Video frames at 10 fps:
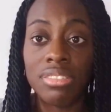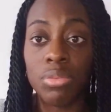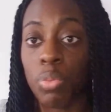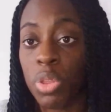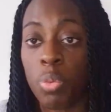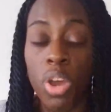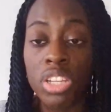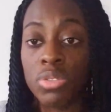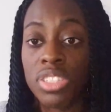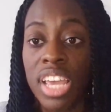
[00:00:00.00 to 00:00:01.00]
with what
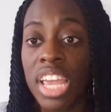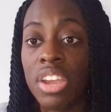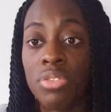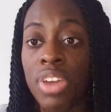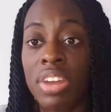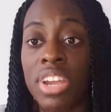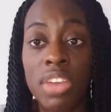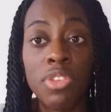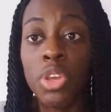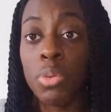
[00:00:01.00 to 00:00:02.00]
you say, your rhetoric,
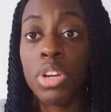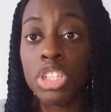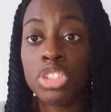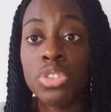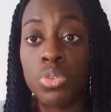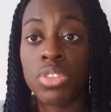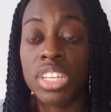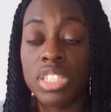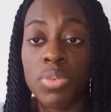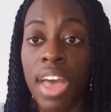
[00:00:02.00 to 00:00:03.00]
if you were to do
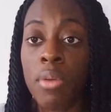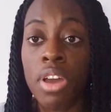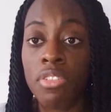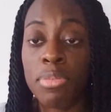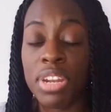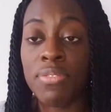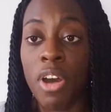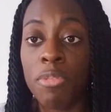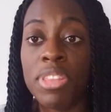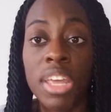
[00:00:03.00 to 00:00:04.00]
this without government
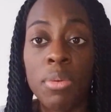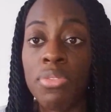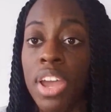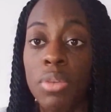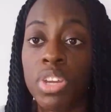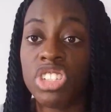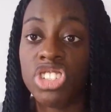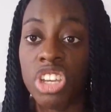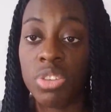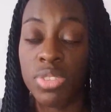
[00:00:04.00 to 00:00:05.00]
involvement, they will find a way to
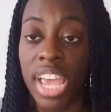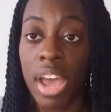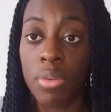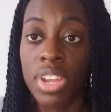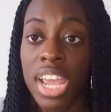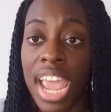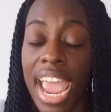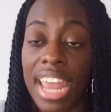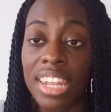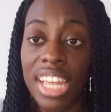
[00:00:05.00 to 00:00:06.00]
shut you down.
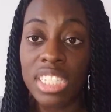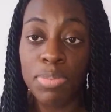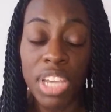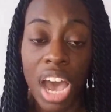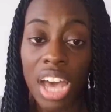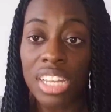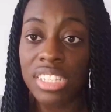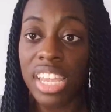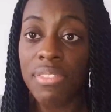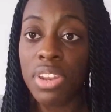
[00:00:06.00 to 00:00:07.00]
And let's be
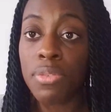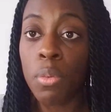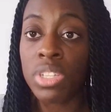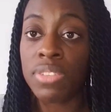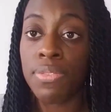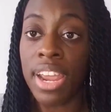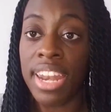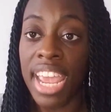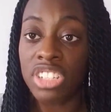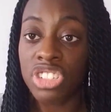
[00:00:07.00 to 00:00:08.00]
honest, even if it wasn't
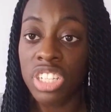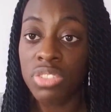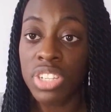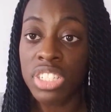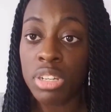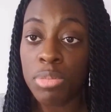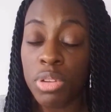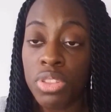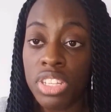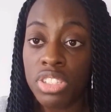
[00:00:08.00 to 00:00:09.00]
financially
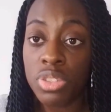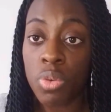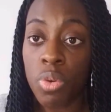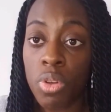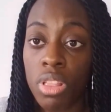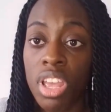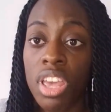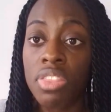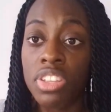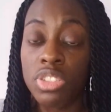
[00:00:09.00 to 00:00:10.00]
reasonable, this school
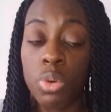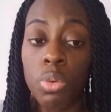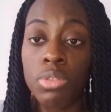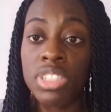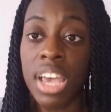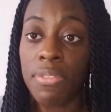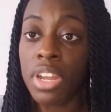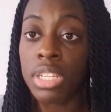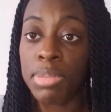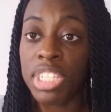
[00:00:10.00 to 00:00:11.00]
will
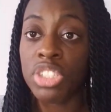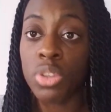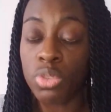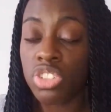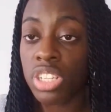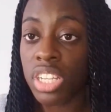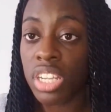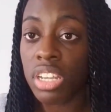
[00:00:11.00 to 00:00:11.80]
definitely be socially